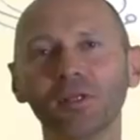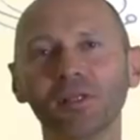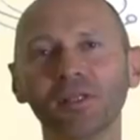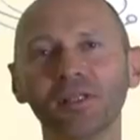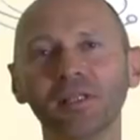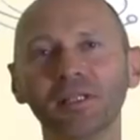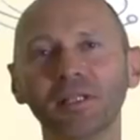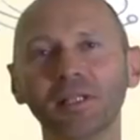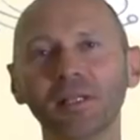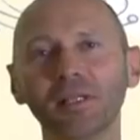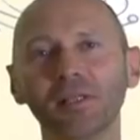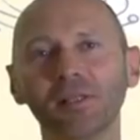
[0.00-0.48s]

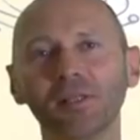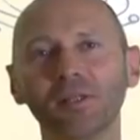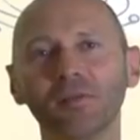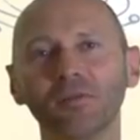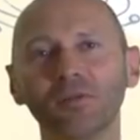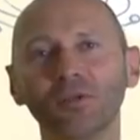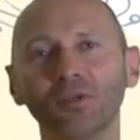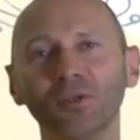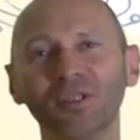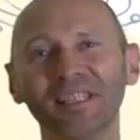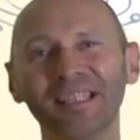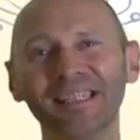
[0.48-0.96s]
us in case
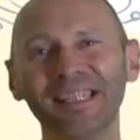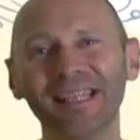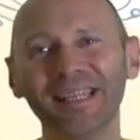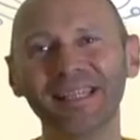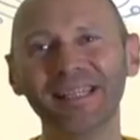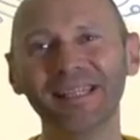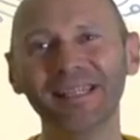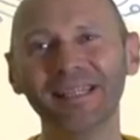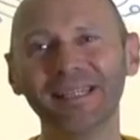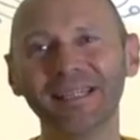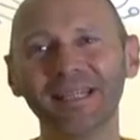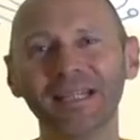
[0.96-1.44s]
of the
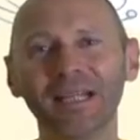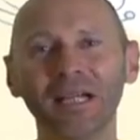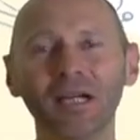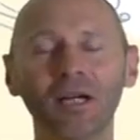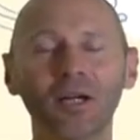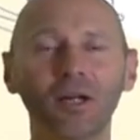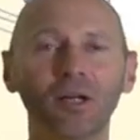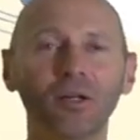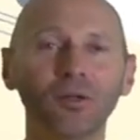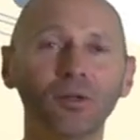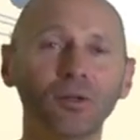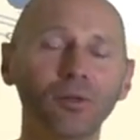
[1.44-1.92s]
DNA,
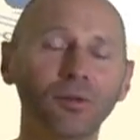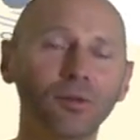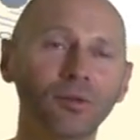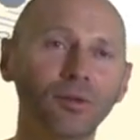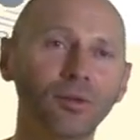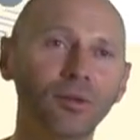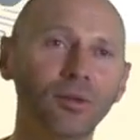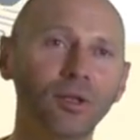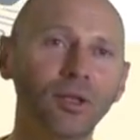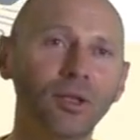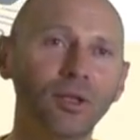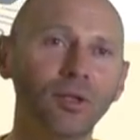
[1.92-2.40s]
or
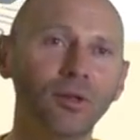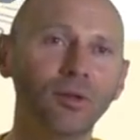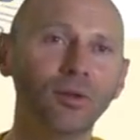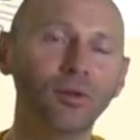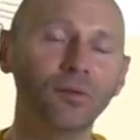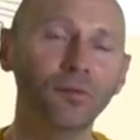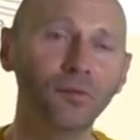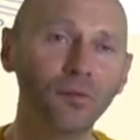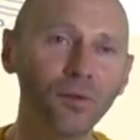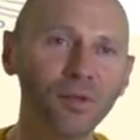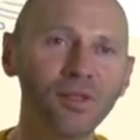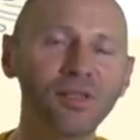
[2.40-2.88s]

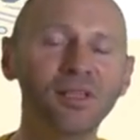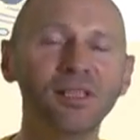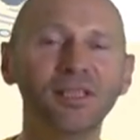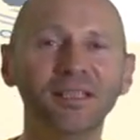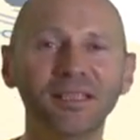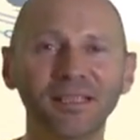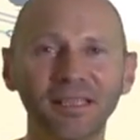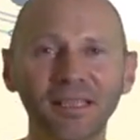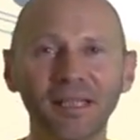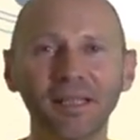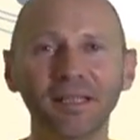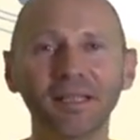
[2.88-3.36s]
the
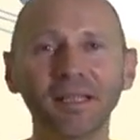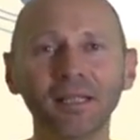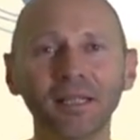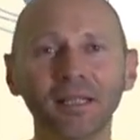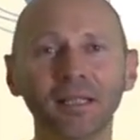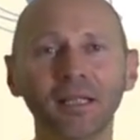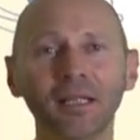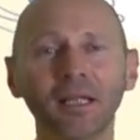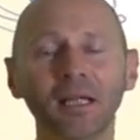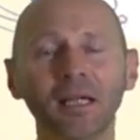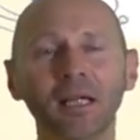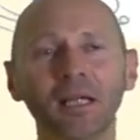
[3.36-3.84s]
fossil
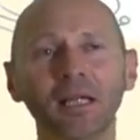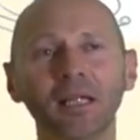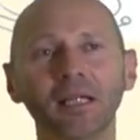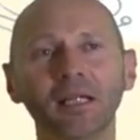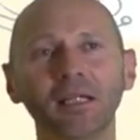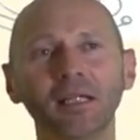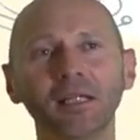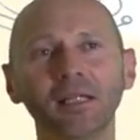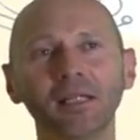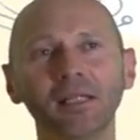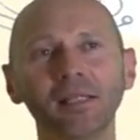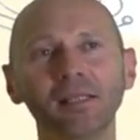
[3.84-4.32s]
DNA,
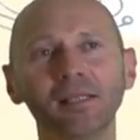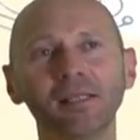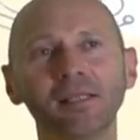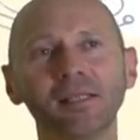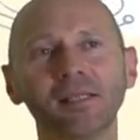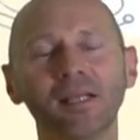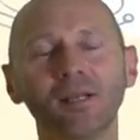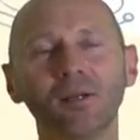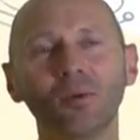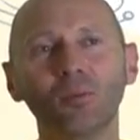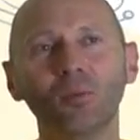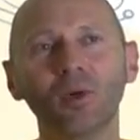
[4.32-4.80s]

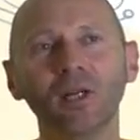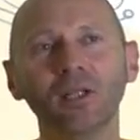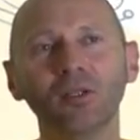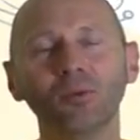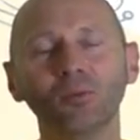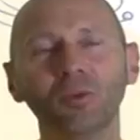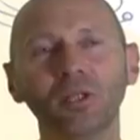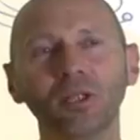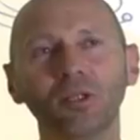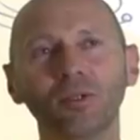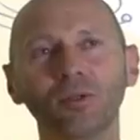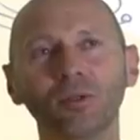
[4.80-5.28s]
is
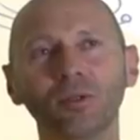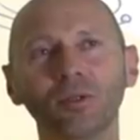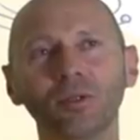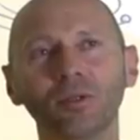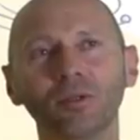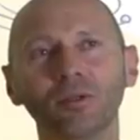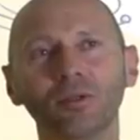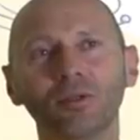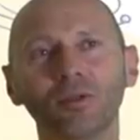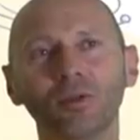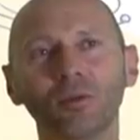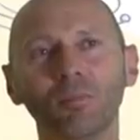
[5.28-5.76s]
what we
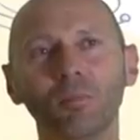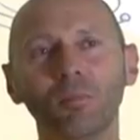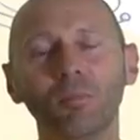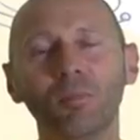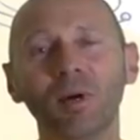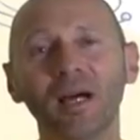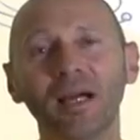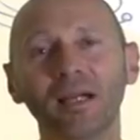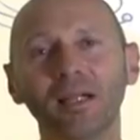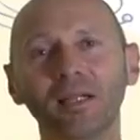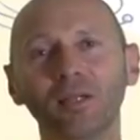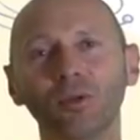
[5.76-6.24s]
call the
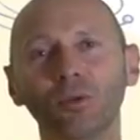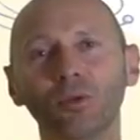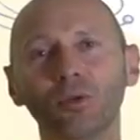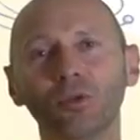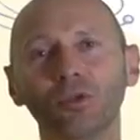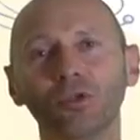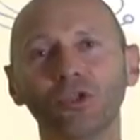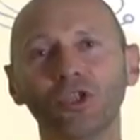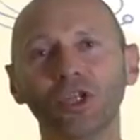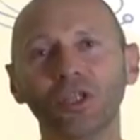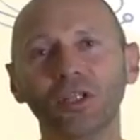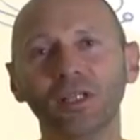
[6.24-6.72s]

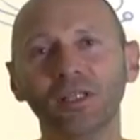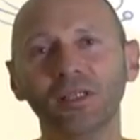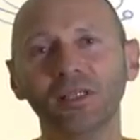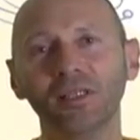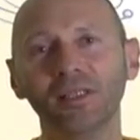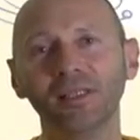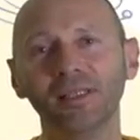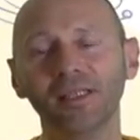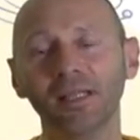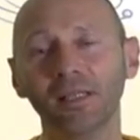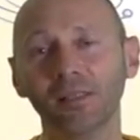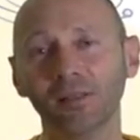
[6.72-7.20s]

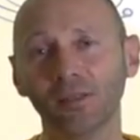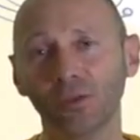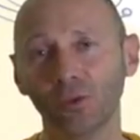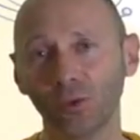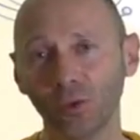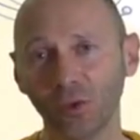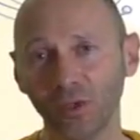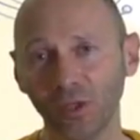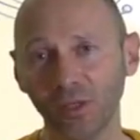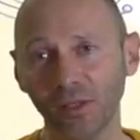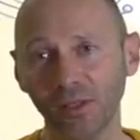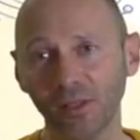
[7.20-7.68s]
Paleogenetician
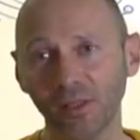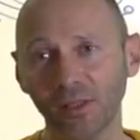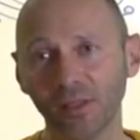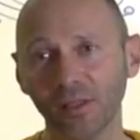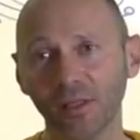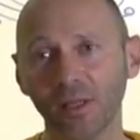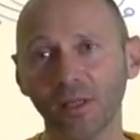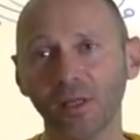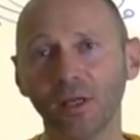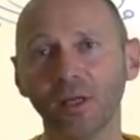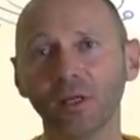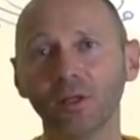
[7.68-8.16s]

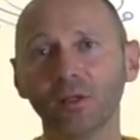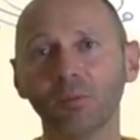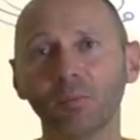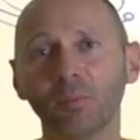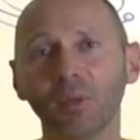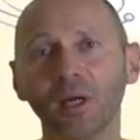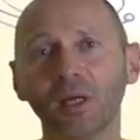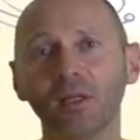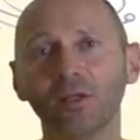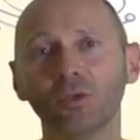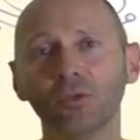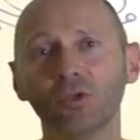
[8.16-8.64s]
Studies.
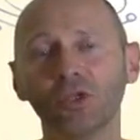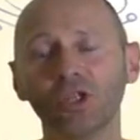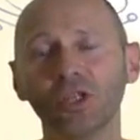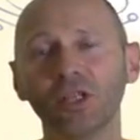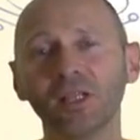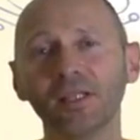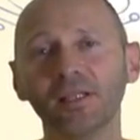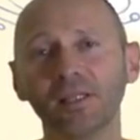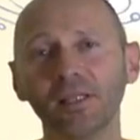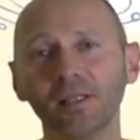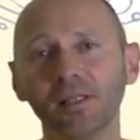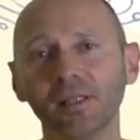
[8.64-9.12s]
And
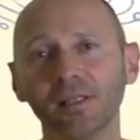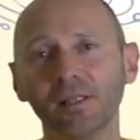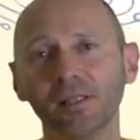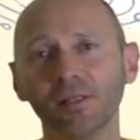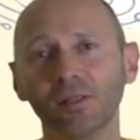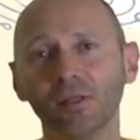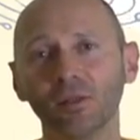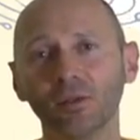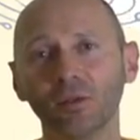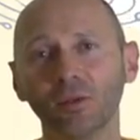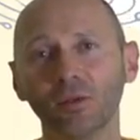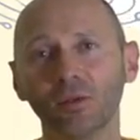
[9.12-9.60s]
paleogenetics
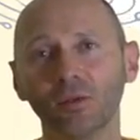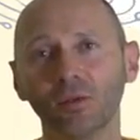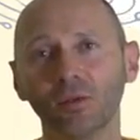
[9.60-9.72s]
is a